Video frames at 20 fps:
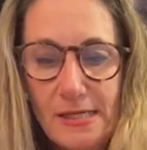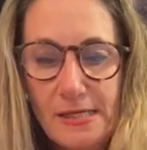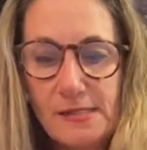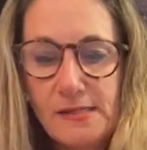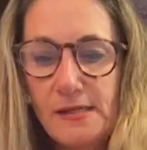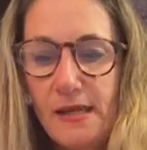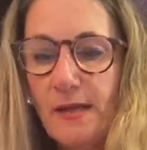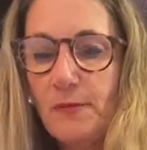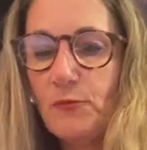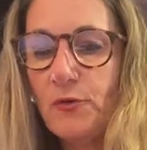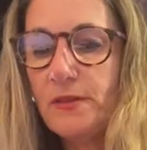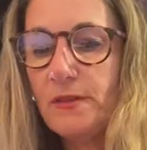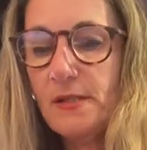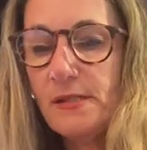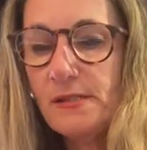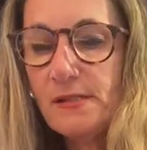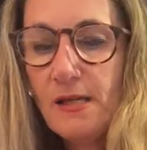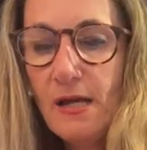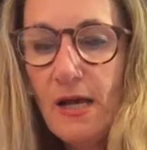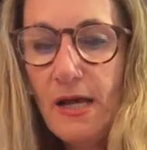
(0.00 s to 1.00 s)
Same with
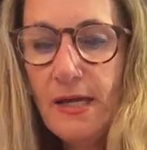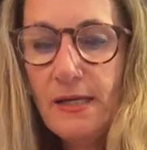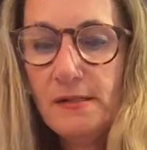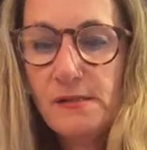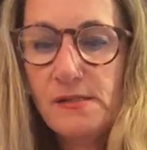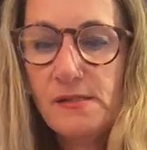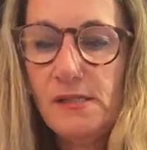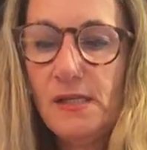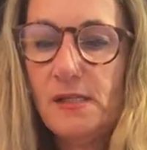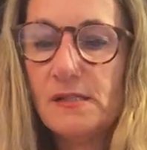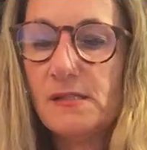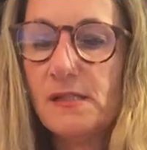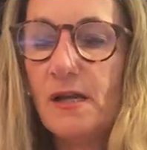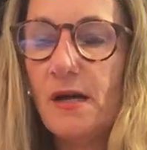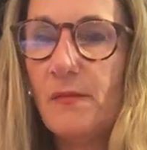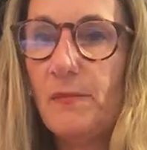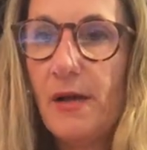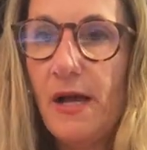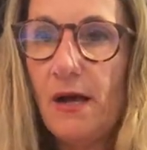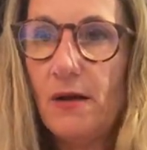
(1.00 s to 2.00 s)
this guy. Seeds
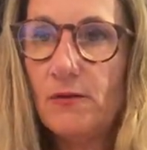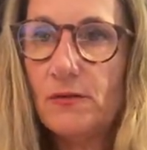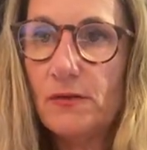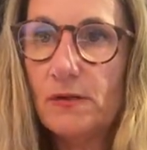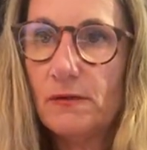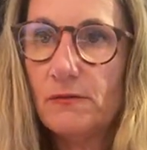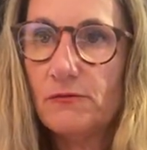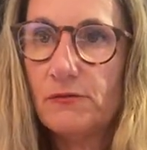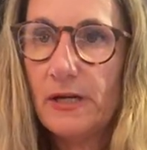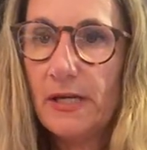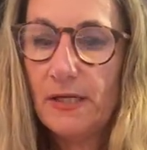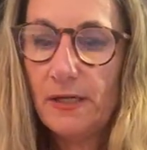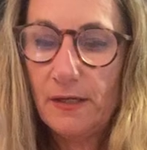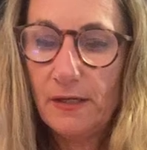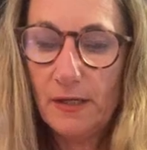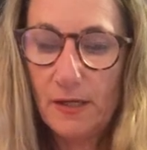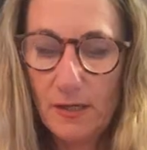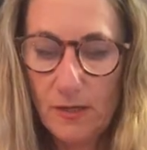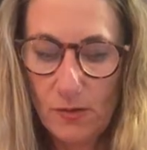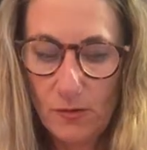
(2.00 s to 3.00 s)
come out, ready
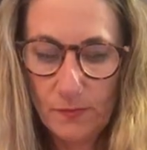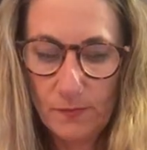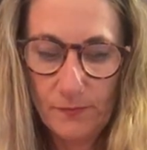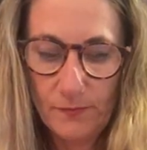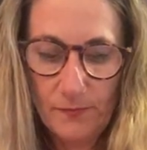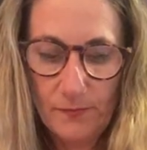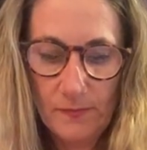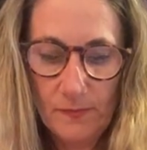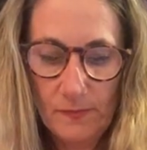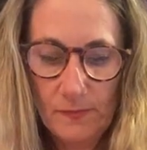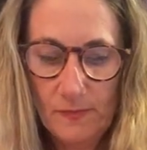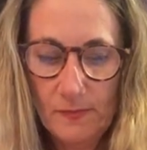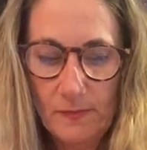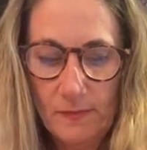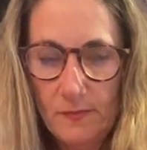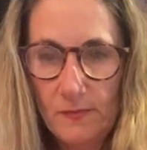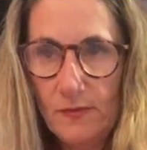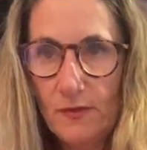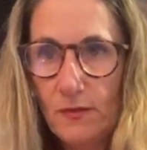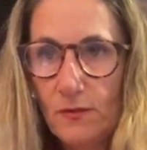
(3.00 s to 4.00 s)
to go.
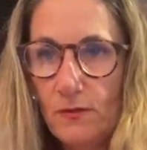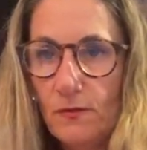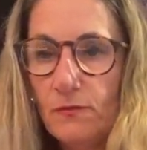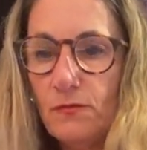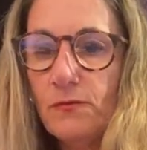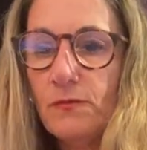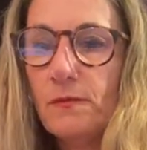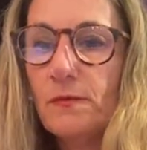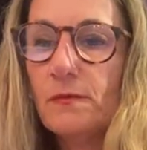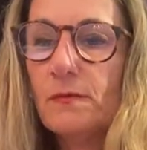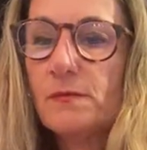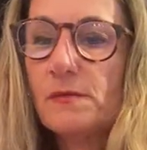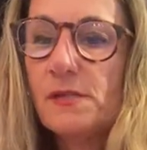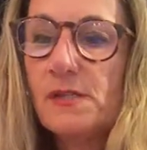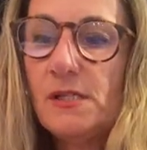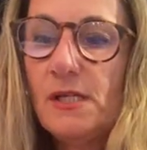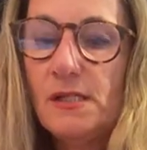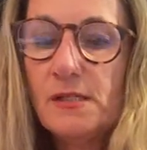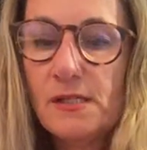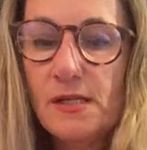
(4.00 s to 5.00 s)

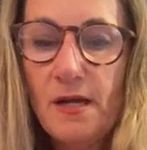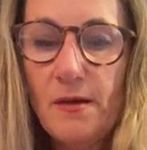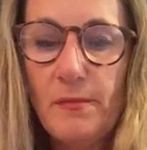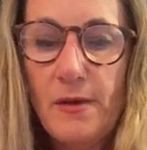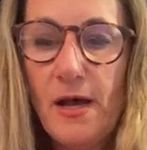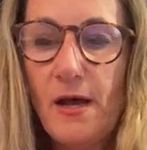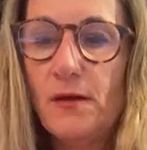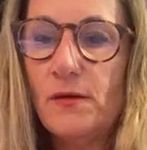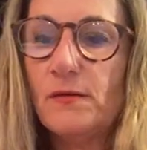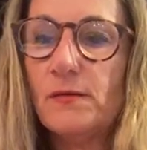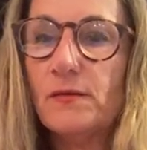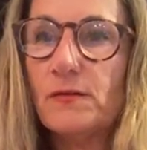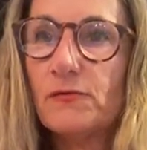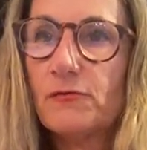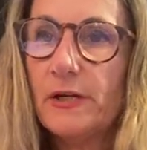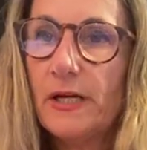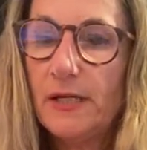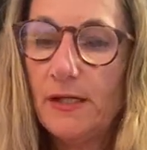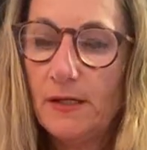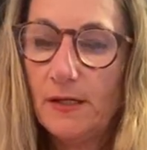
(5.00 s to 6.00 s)
Seeds come out,
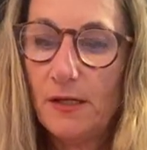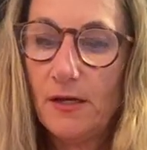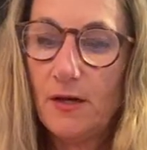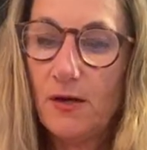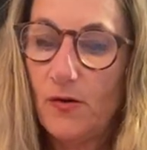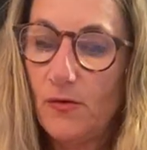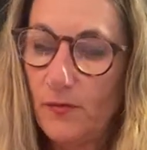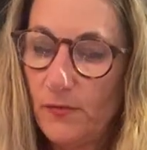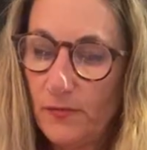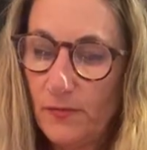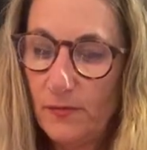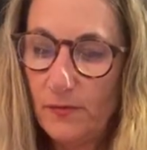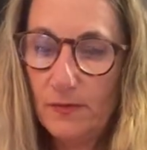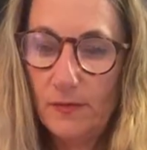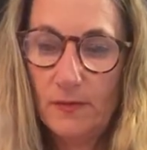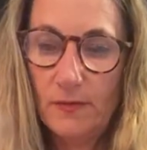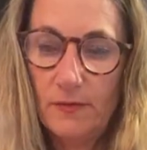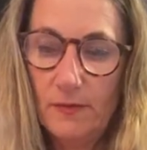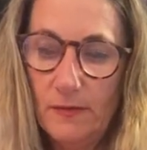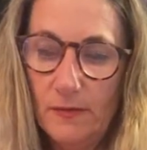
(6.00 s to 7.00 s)
ready to go.
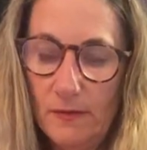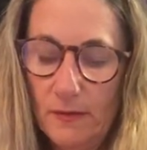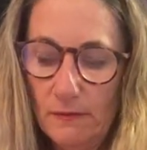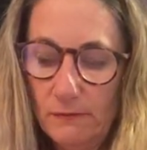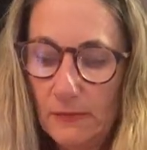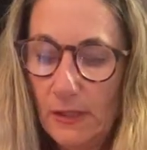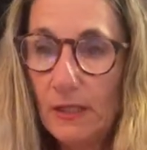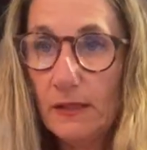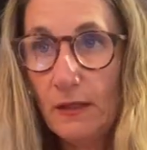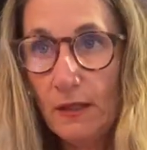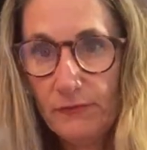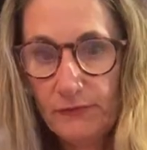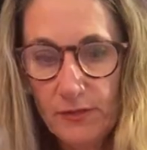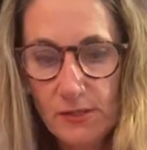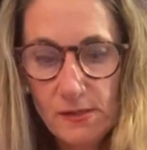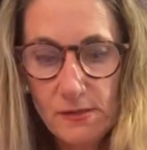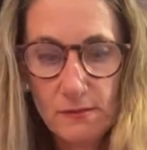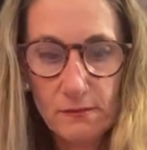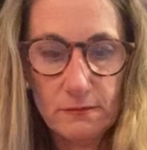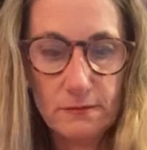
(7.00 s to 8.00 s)
I Isn't love
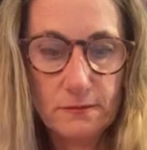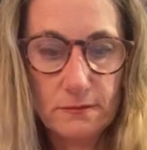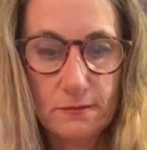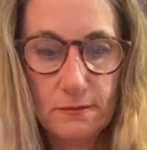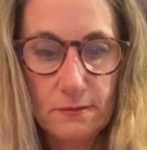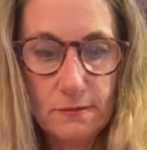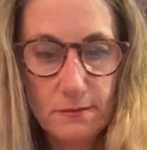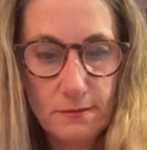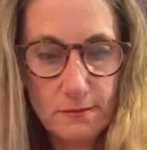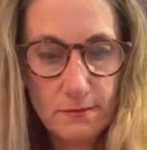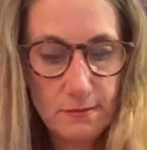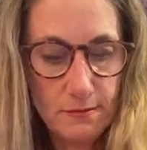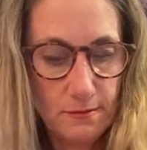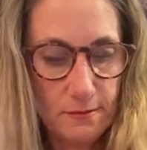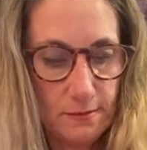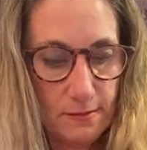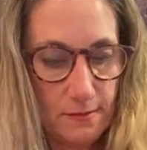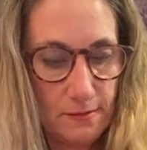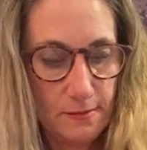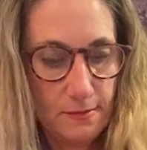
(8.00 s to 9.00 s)
this. difference in
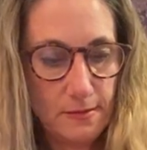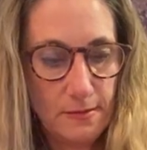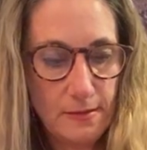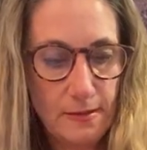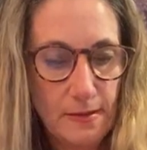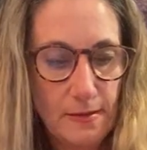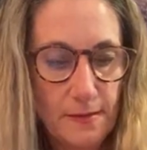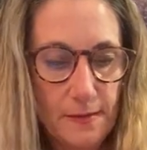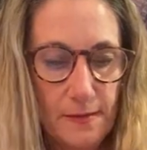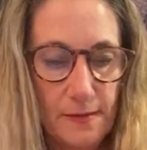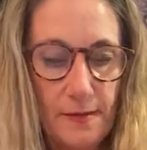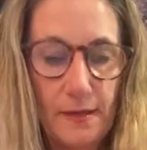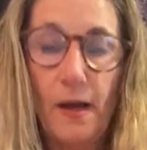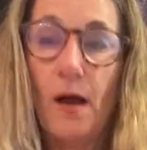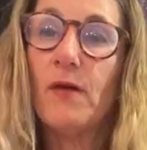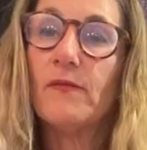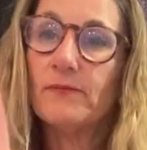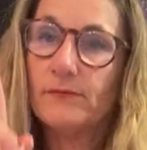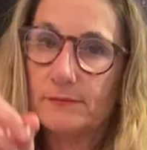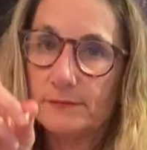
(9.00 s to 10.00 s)
taste between
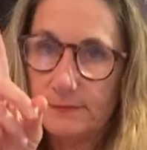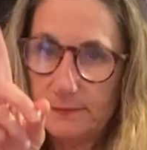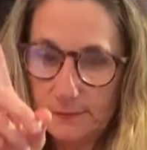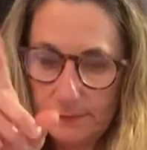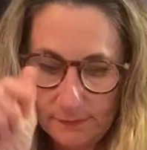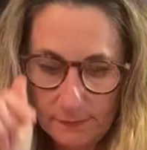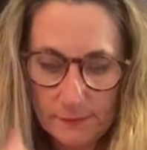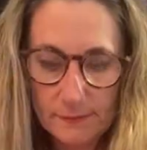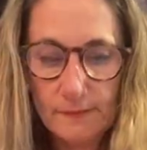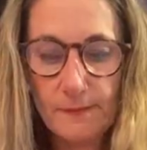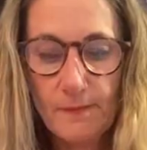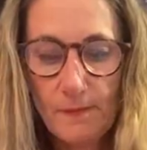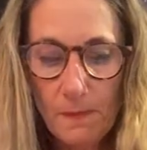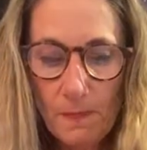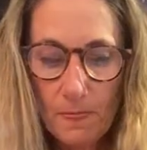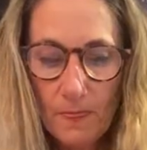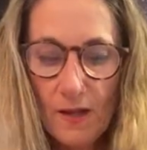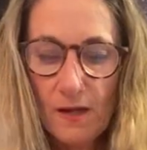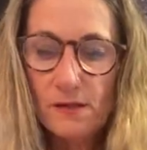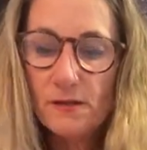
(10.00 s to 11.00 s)
male and
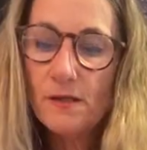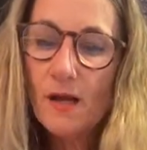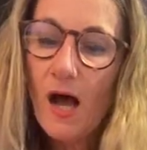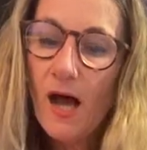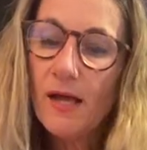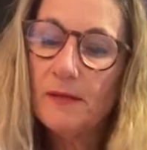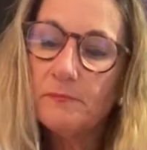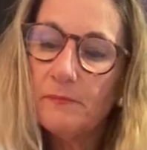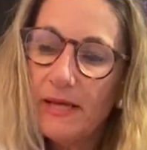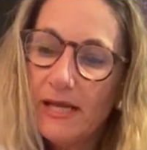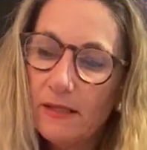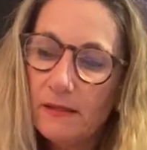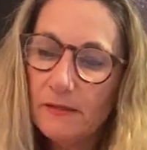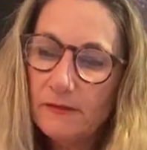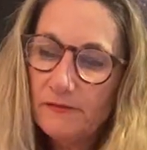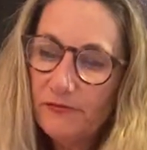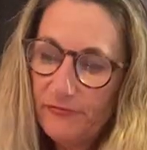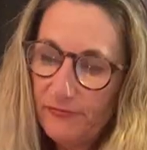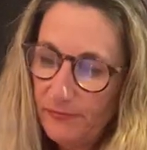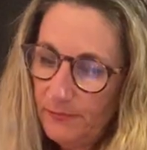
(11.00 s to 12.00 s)
female? Not sure male
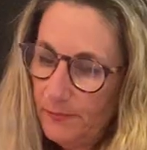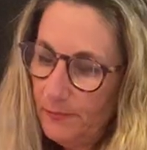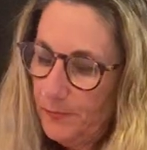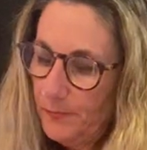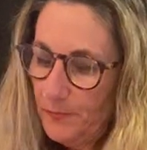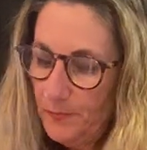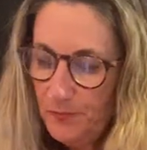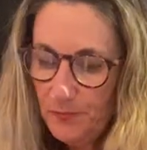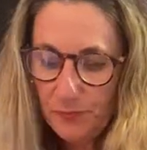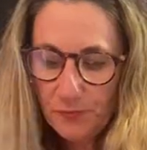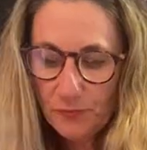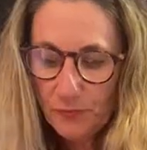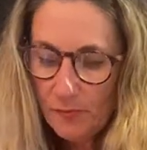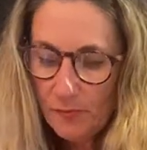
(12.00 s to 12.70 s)
and probably getting there.